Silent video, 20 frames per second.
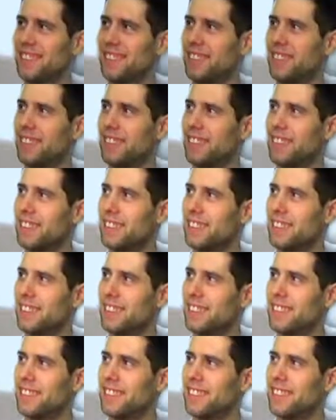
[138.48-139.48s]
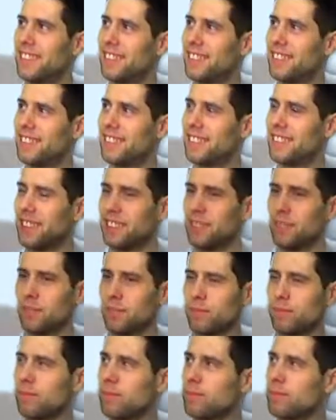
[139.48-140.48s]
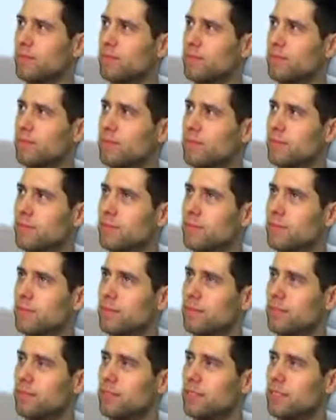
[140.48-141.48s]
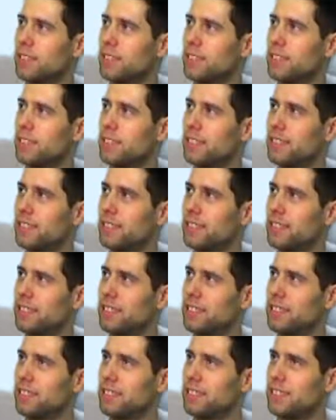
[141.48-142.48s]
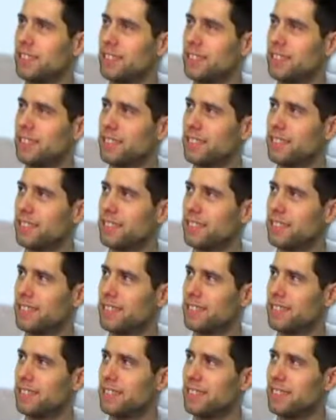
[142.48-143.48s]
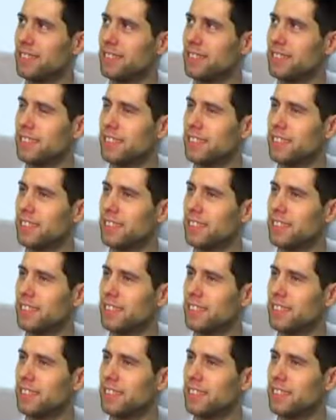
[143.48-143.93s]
(not speaking)